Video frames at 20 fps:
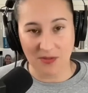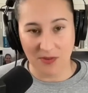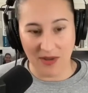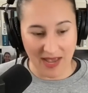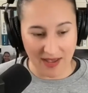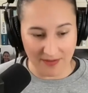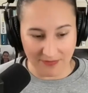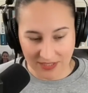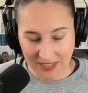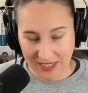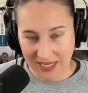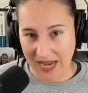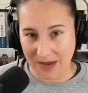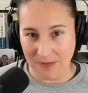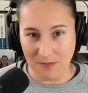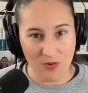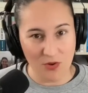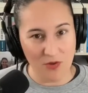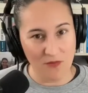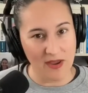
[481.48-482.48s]
so I have to
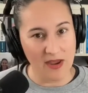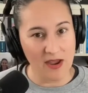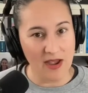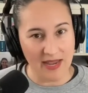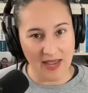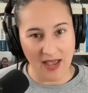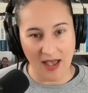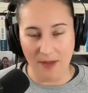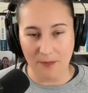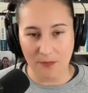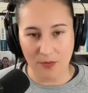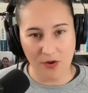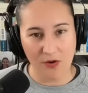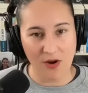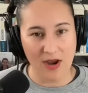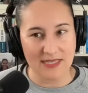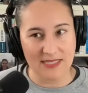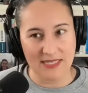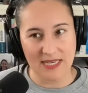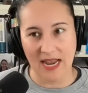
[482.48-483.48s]
keep moving. I can't
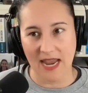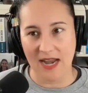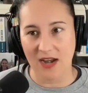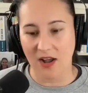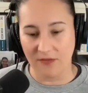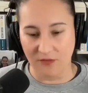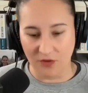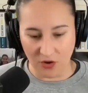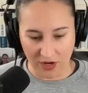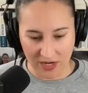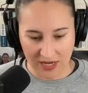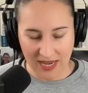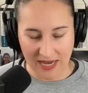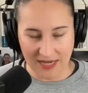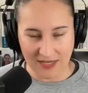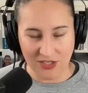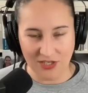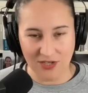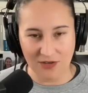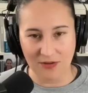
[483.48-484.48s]
procrastinate. I've got to
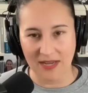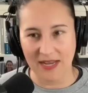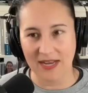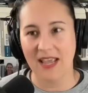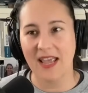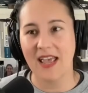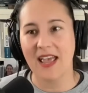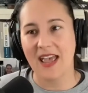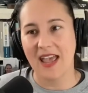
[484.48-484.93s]
get to it.